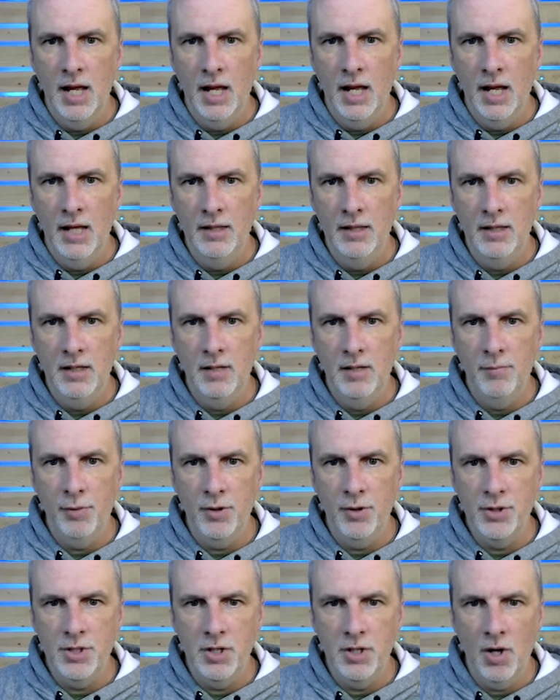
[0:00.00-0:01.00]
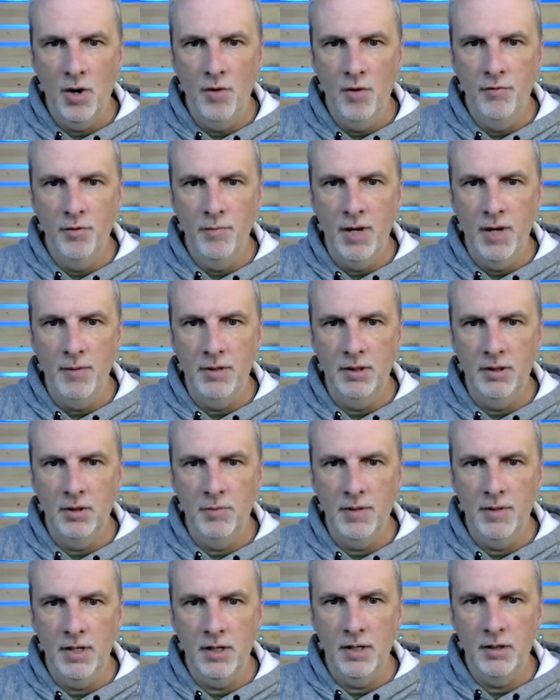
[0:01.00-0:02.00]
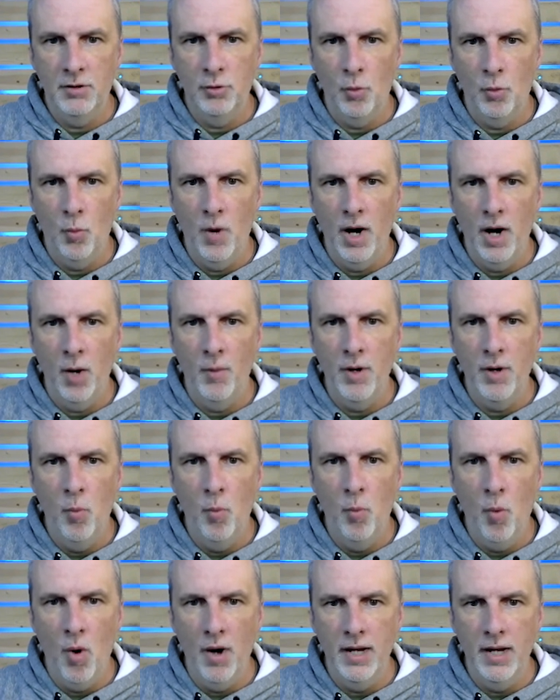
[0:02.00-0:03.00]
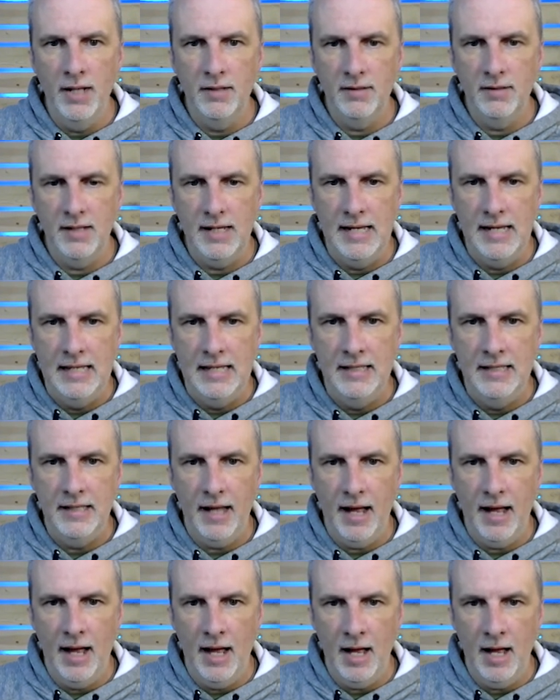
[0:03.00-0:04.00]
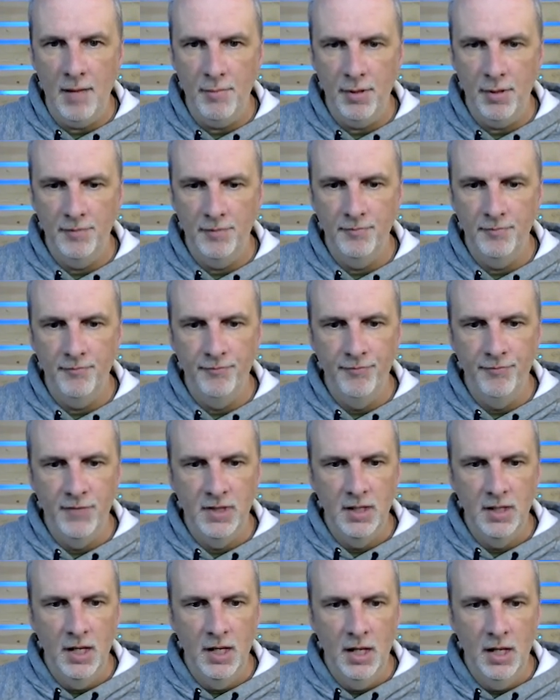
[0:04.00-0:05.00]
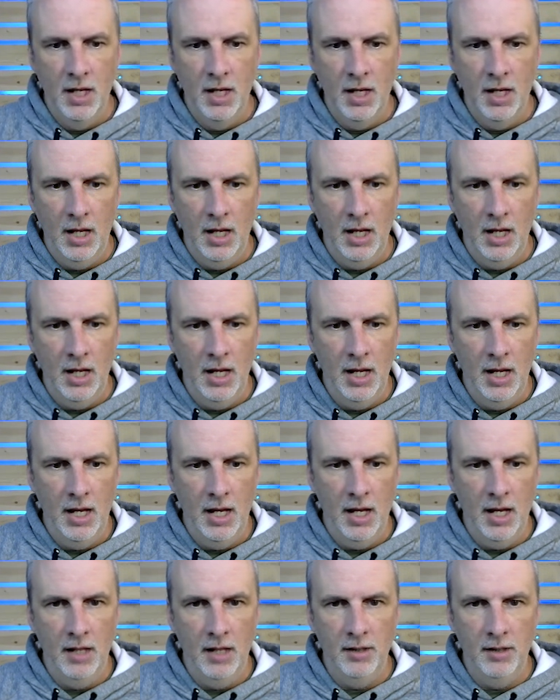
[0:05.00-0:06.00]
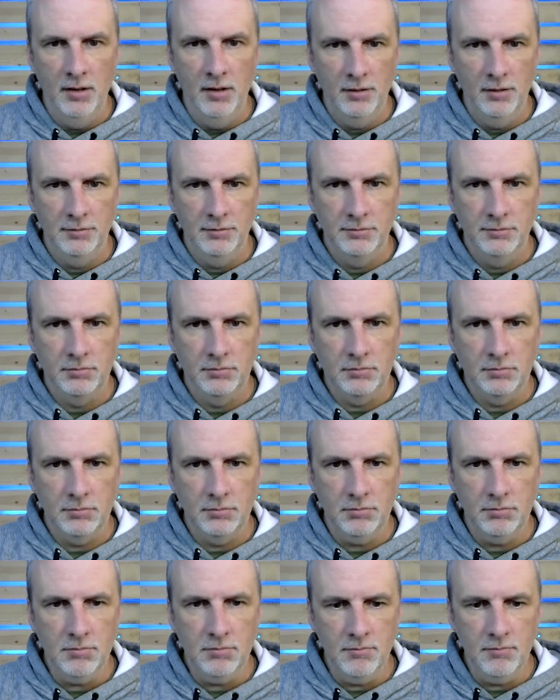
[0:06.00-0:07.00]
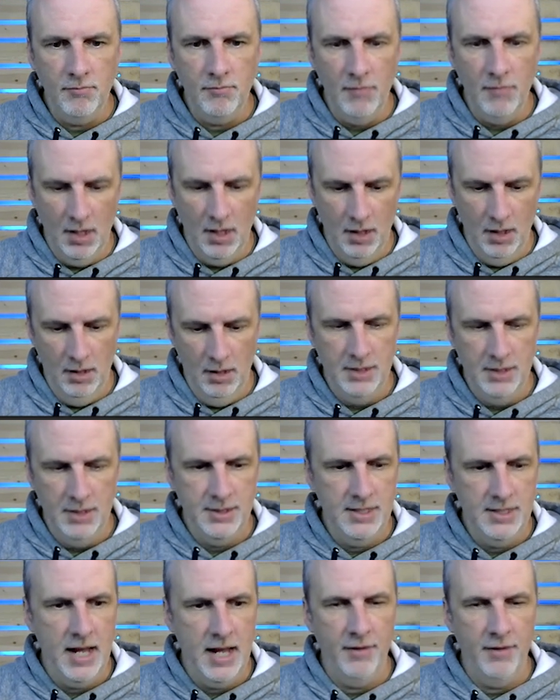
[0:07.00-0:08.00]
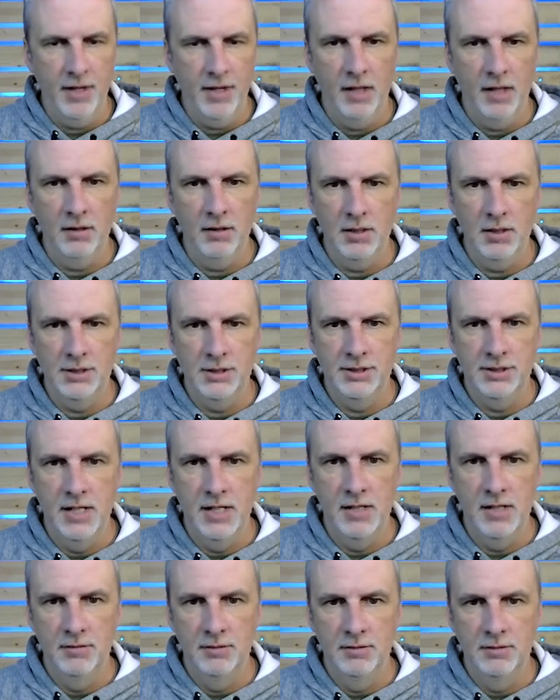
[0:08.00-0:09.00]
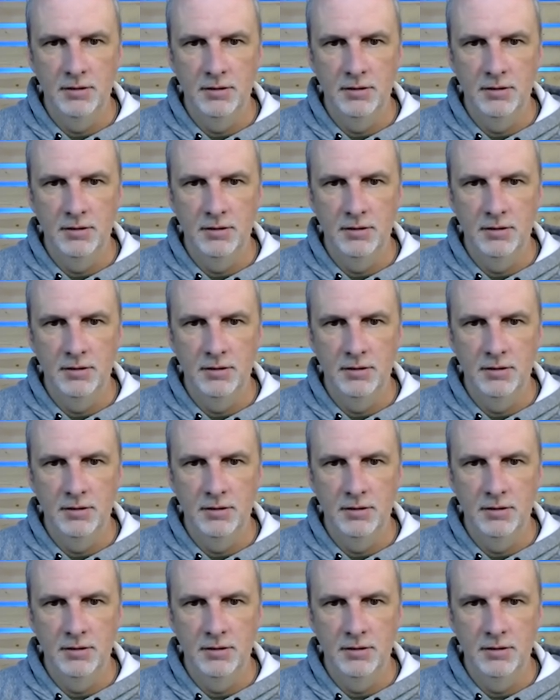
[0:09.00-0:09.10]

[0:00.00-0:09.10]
and then push it over maybe a little bit to where we want it to end up. And let's see how that looks now.